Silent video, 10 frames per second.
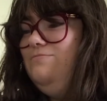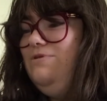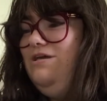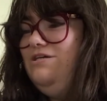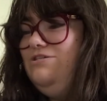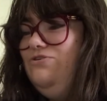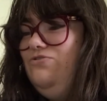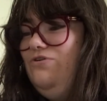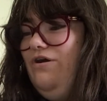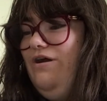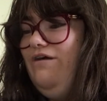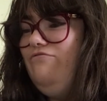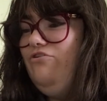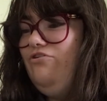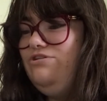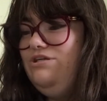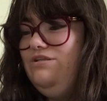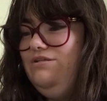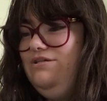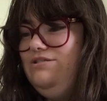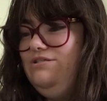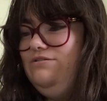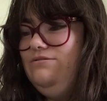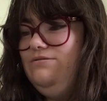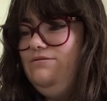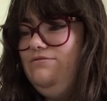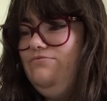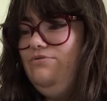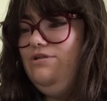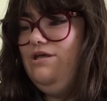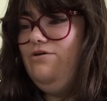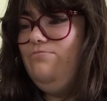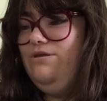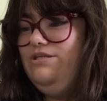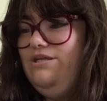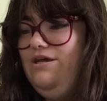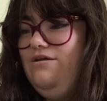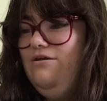Yeah, so I have notes and I think that's going to really help me today.